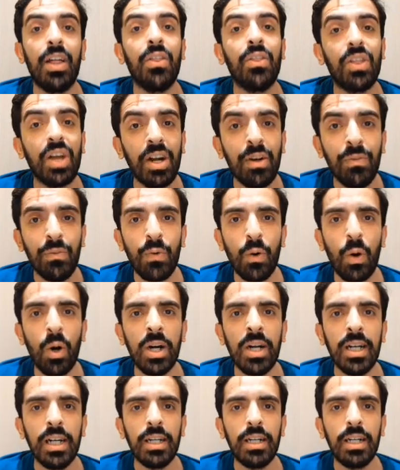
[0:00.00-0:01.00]

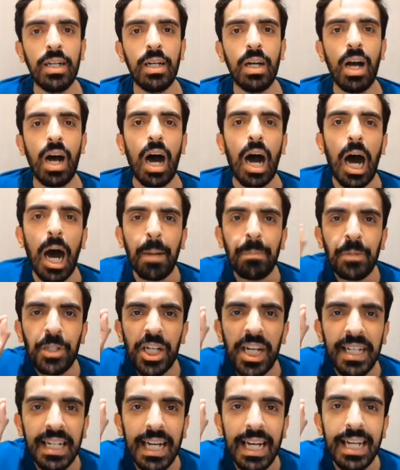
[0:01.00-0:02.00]
Therefore,
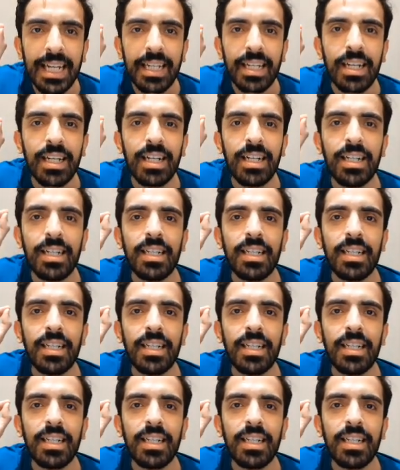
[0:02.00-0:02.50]
option A